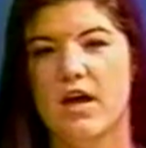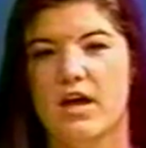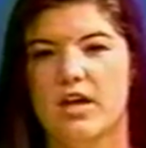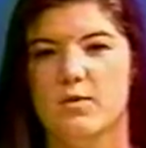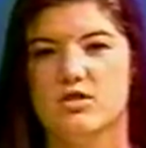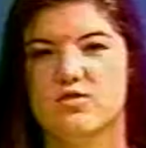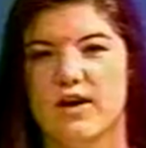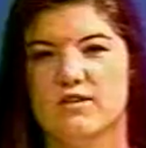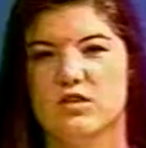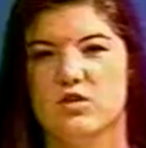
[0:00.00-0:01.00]
He was
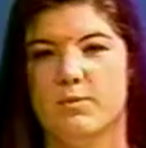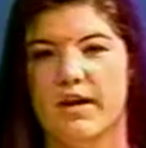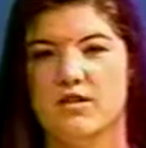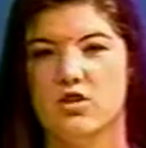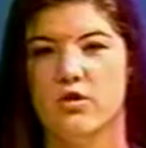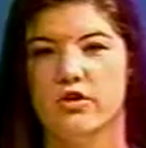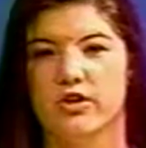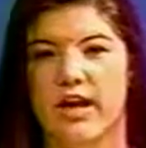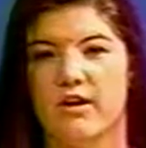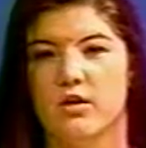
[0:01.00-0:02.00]
rescued by his owner,
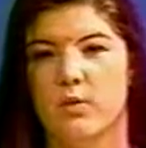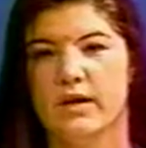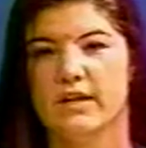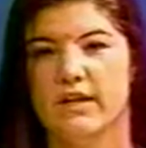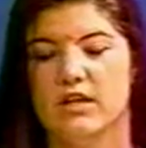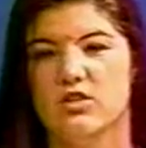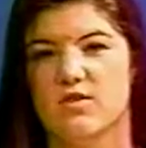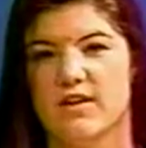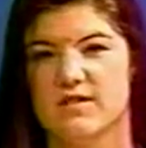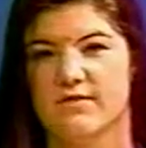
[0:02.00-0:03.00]
Karen Quigley, in
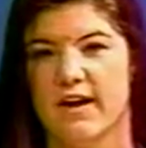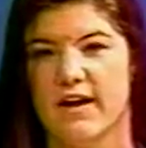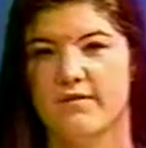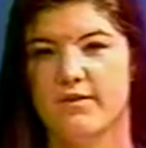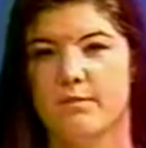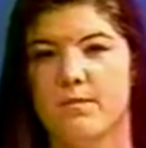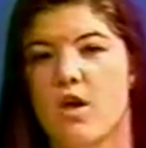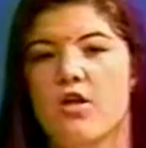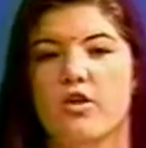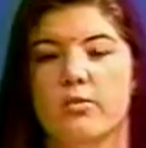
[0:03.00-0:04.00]
2005.
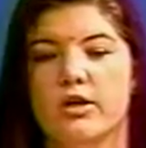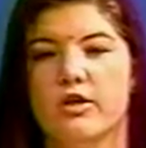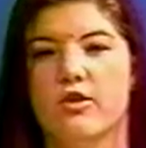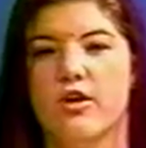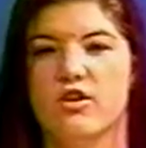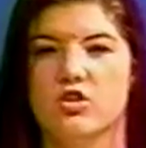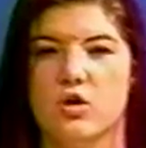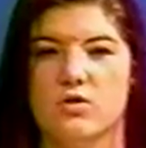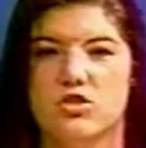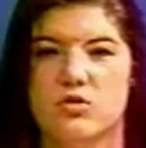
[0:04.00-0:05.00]
The breeder thought the
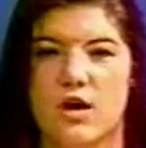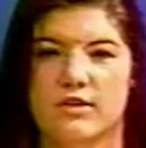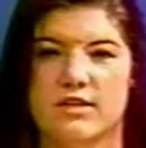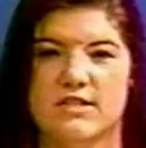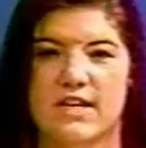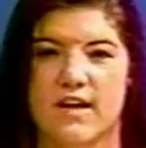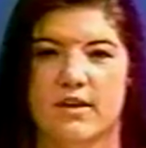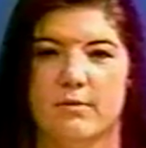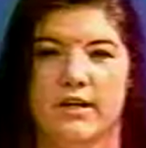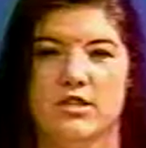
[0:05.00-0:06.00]
dog was too ugly to sell
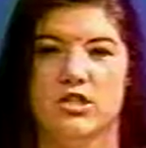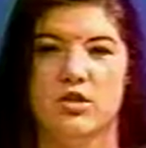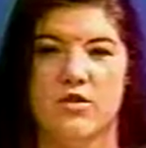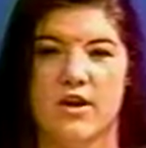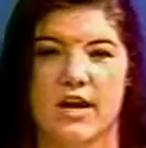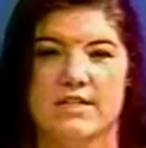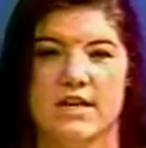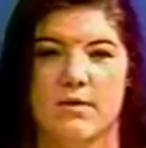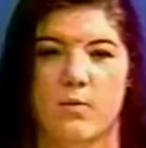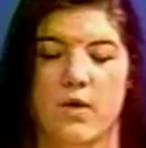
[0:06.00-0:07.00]
and planned to euthanize
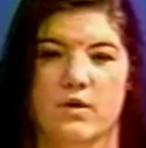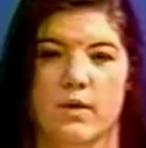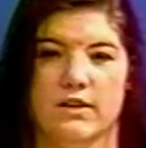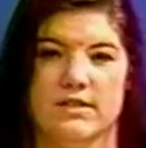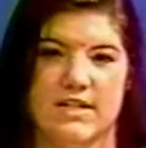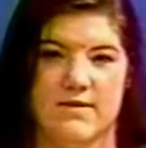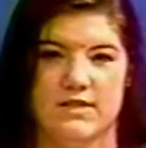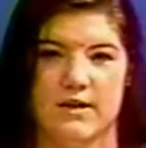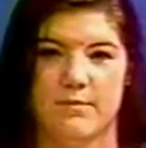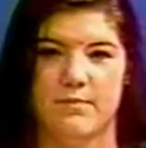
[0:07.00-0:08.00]
him when Quigley saved
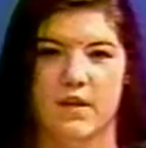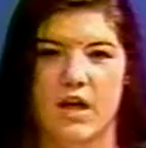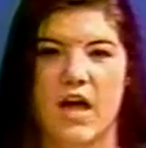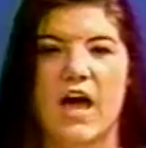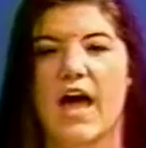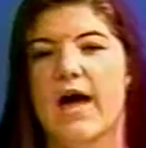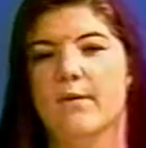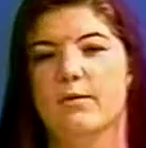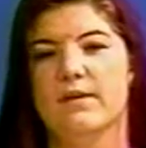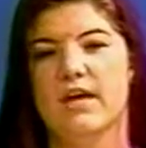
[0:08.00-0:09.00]
him.
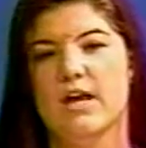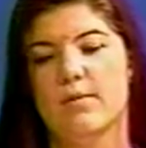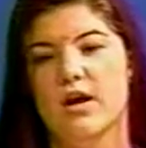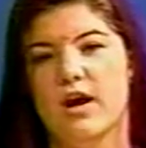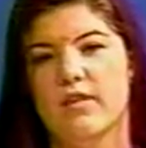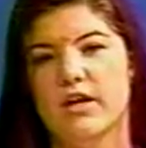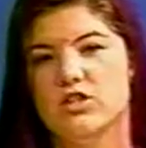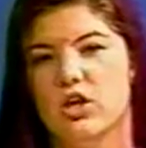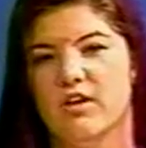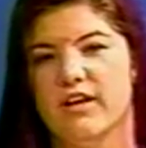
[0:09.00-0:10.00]
Elwood became an online
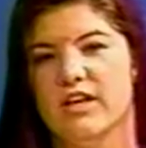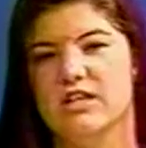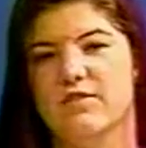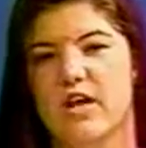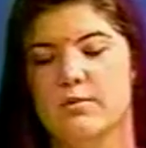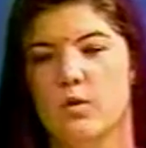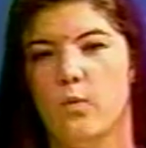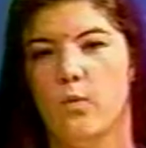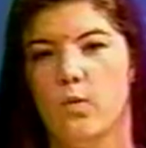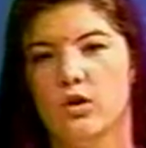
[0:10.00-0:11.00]
darling and developed a
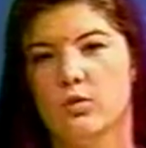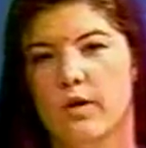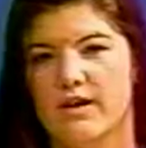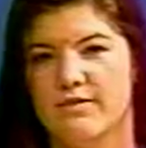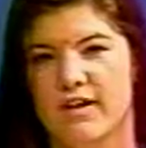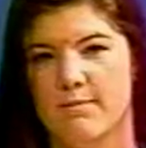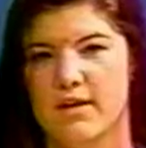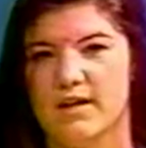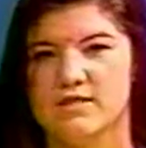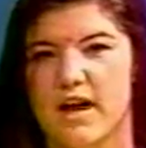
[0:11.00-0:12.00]
worldwide fan
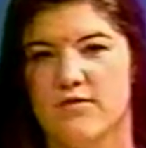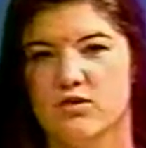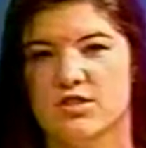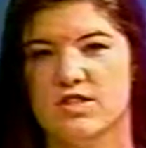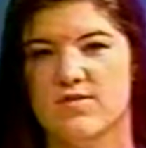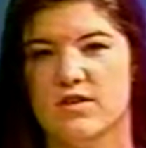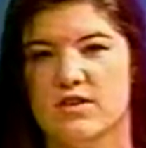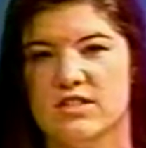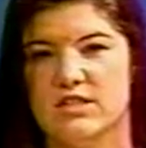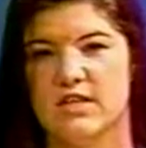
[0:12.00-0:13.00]
base after
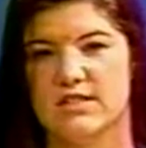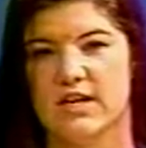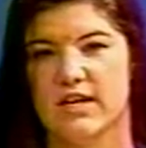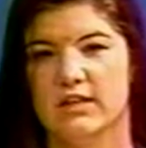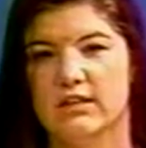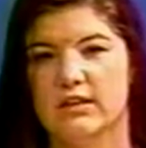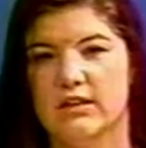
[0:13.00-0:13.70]
receiving his title.